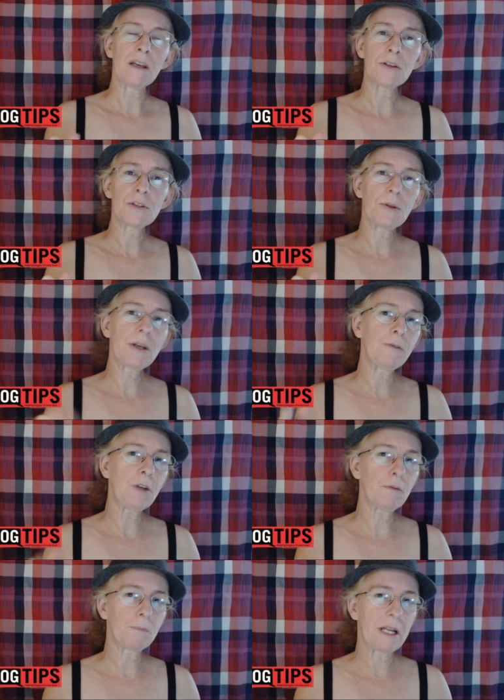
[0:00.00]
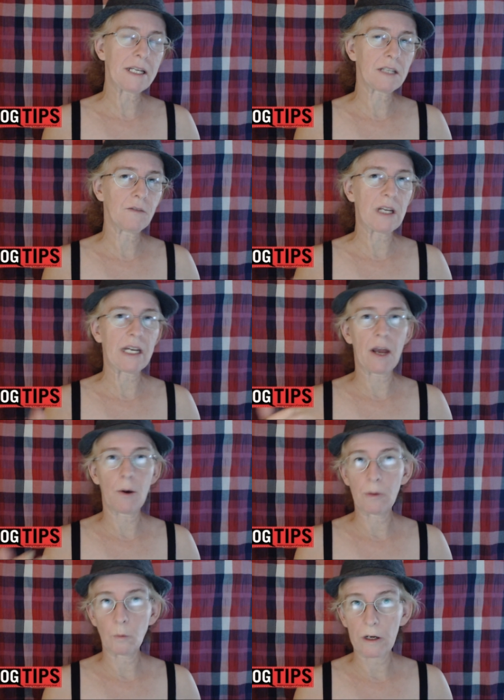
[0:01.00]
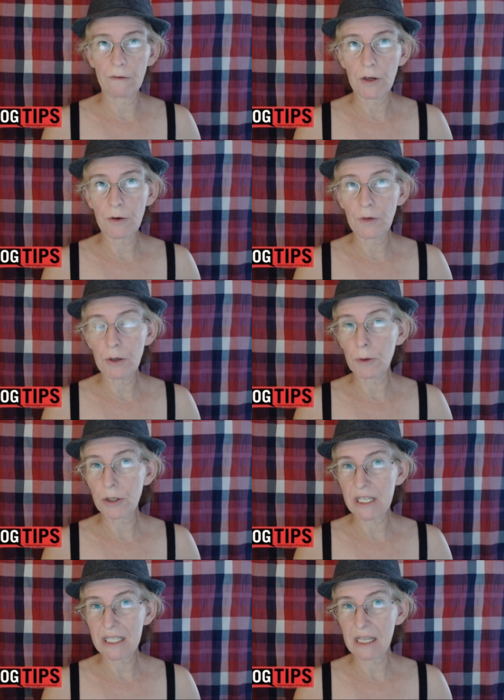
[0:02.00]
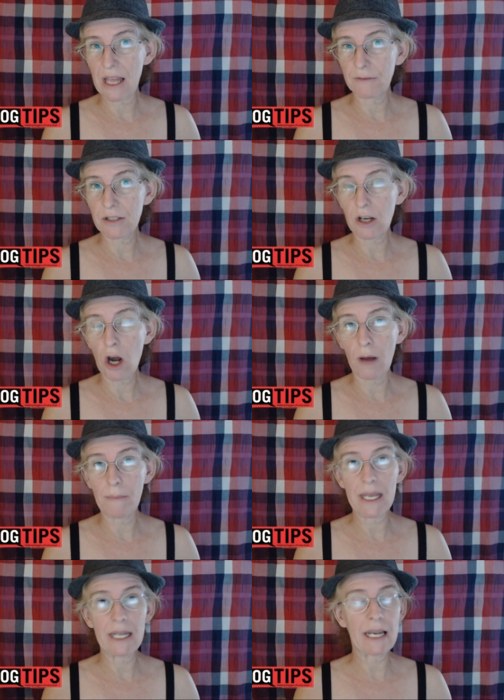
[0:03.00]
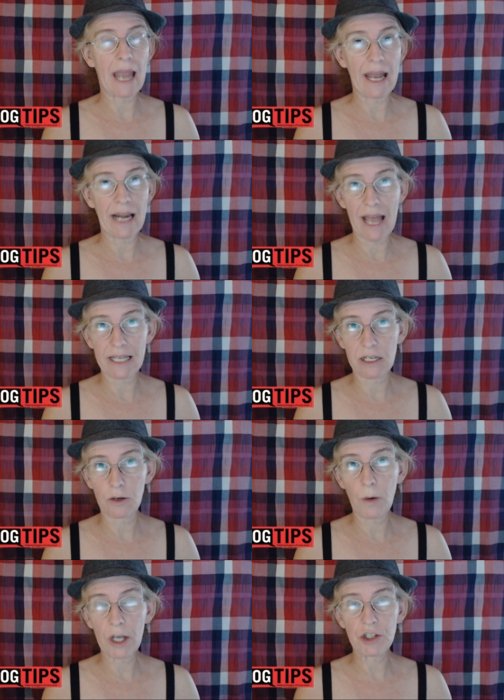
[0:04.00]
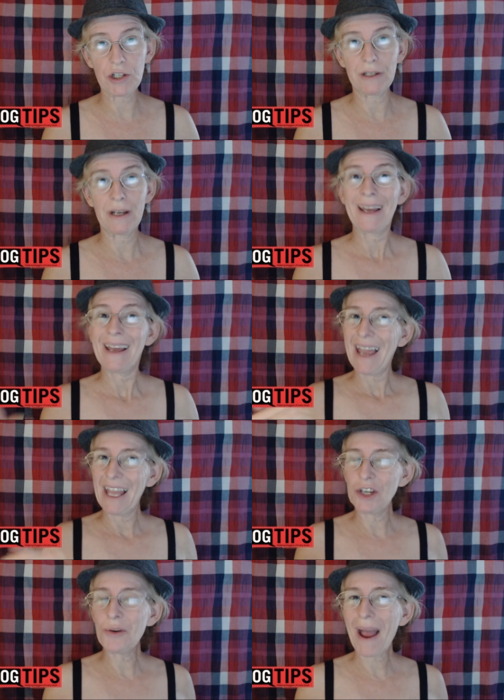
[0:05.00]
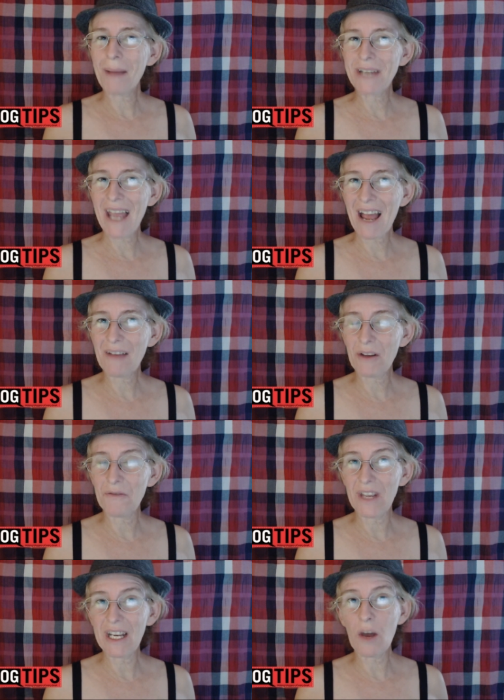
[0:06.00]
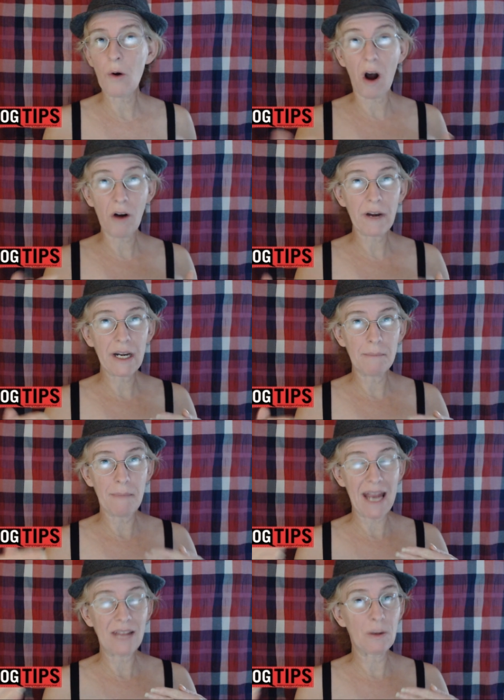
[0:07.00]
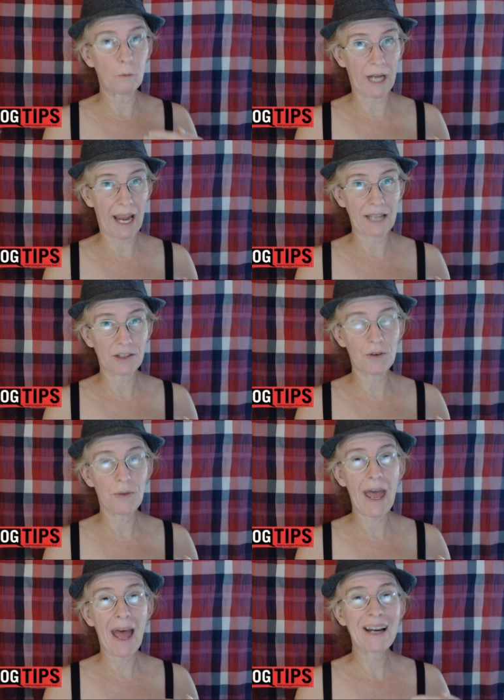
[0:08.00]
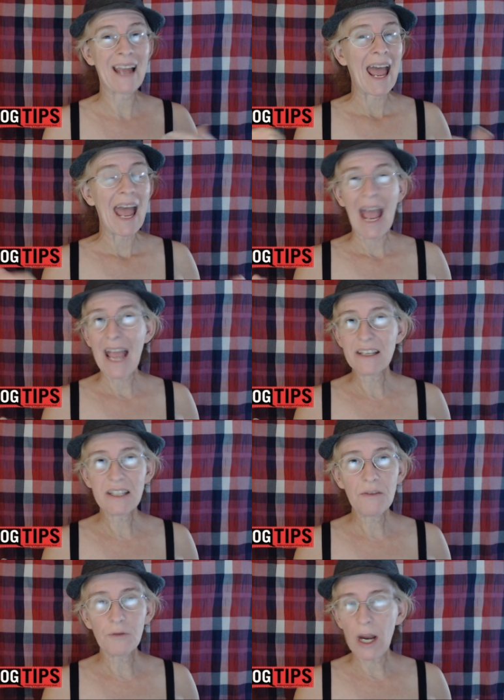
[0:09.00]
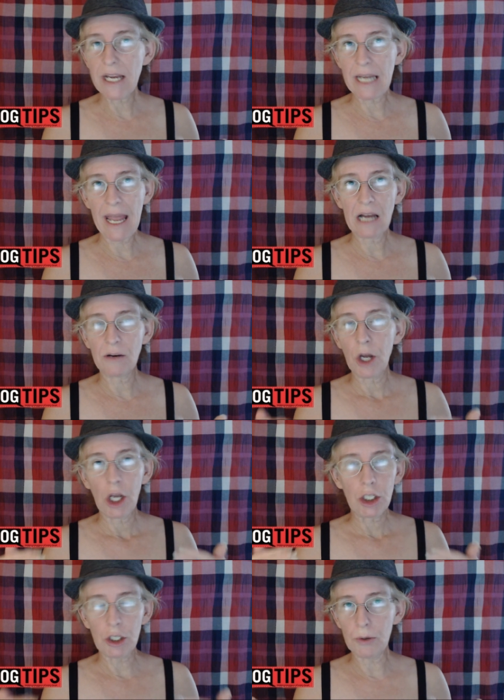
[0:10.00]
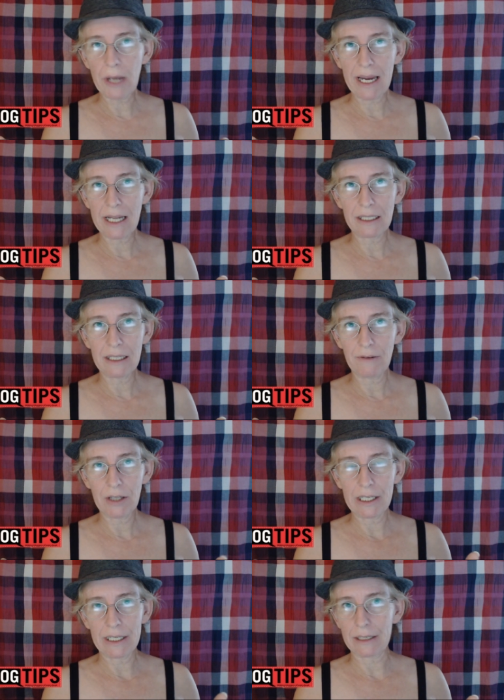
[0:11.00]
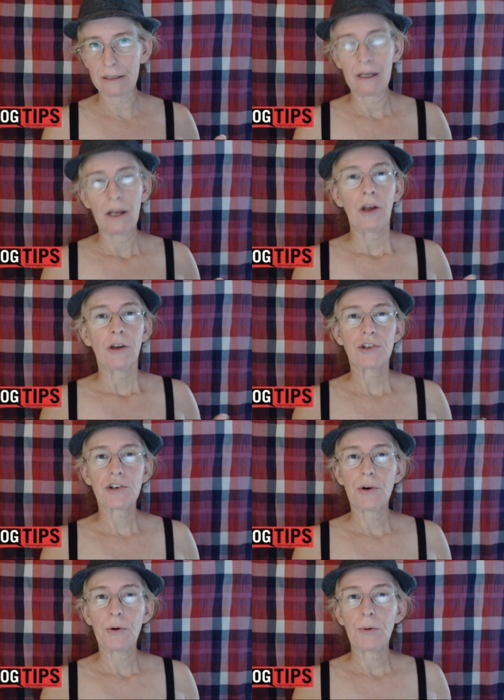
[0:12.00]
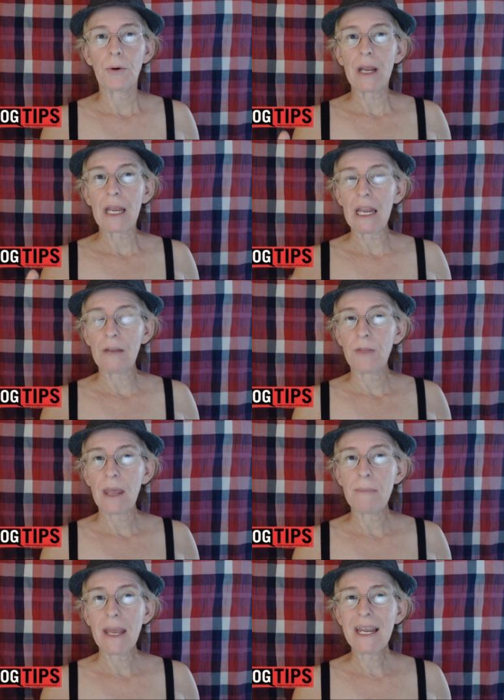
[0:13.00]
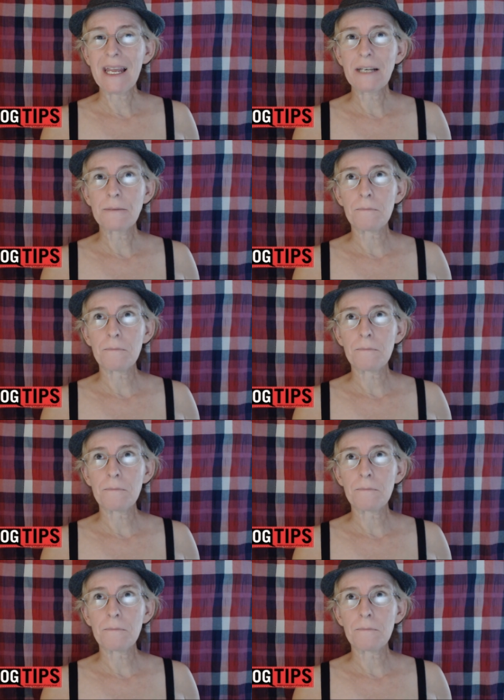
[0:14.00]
so that if you've placed a video and one of your viewers has left a comment and asked a question, and you happen to have a video already made that would answer that, as of right now, you can't leave a link. So if they make it